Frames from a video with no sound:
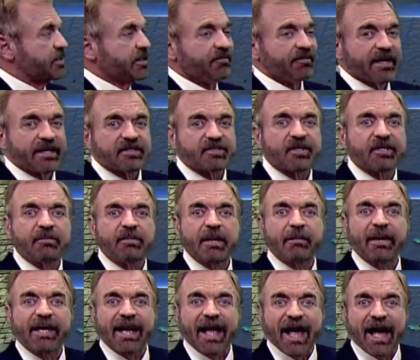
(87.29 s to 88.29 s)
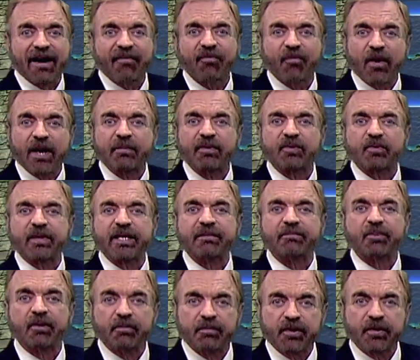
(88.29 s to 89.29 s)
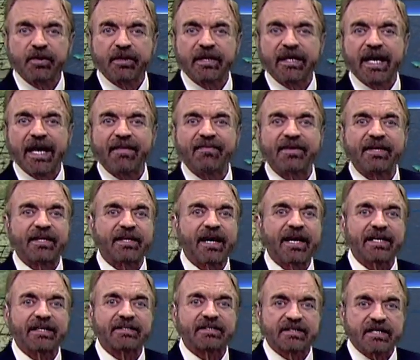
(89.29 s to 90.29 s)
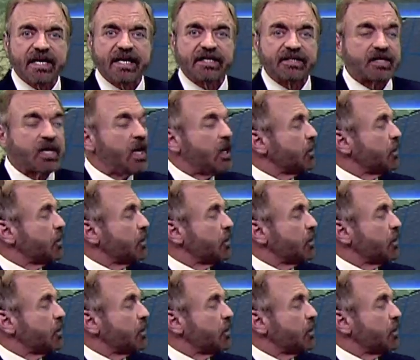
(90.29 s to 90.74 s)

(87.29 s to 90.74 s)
In fact, it's going to be about halfway between Bermuda and the United States,